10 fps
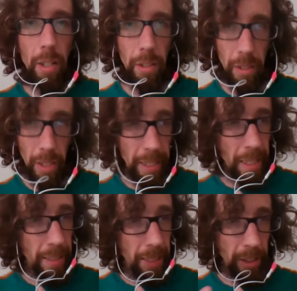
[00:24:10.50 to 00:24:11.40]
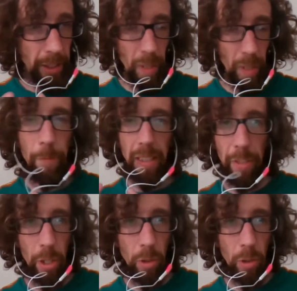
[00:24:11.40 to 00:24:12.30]
Like I said, graphics and
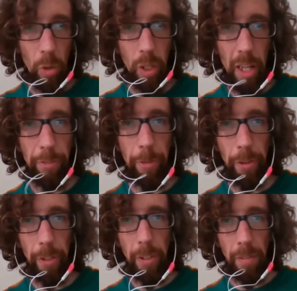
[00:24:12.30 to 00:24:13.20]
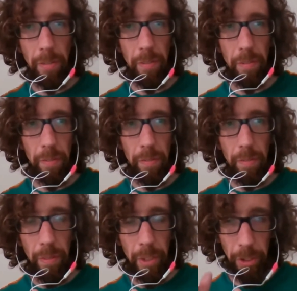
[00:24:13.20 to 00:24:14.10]
video go a lot further.
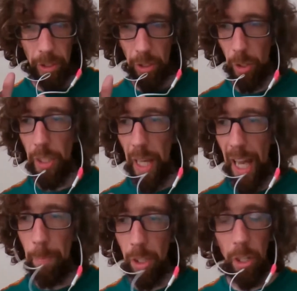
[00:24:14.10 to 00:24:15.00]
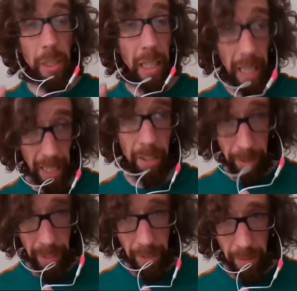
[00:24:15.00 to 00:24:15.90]
There's a good app called
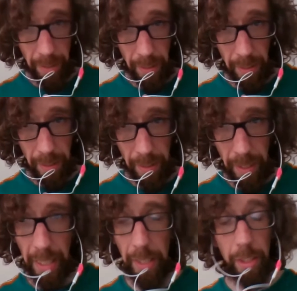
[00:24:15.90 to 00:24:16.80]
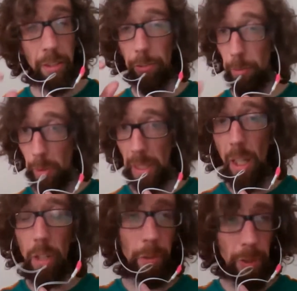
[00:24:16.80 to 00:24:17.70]
Canva. It is free,
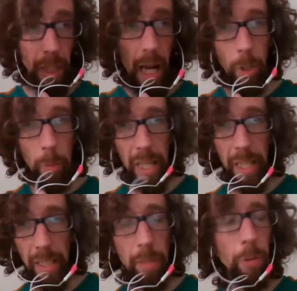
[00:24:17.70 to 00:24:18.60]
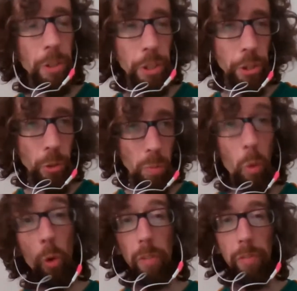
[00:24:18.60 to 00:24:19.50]
although there's higher pay levels to do
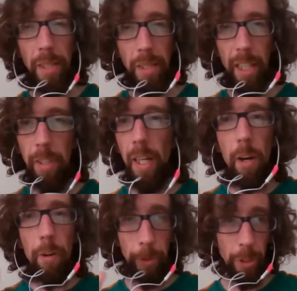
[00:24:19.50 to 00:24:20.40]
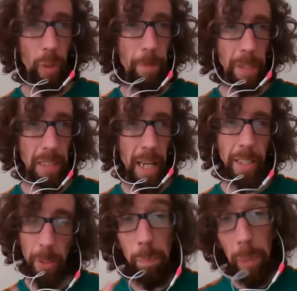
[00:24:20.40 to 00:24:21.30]
more advanced stuff. For graphic design,
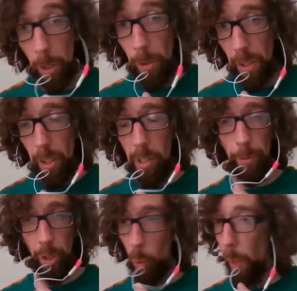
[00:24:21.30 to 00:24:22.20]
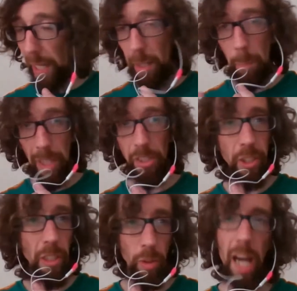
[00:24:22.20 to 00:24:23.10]
it's built for quick,
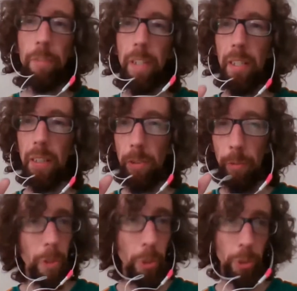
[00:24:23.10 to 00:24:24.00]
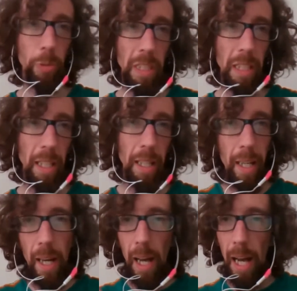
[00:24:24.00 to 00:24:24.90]
punchy graphics for social media.
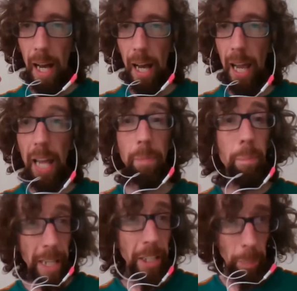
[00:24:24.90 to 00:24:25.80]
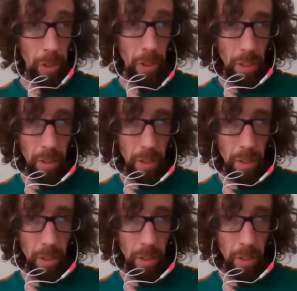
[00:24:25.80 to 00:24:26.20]
And Biteable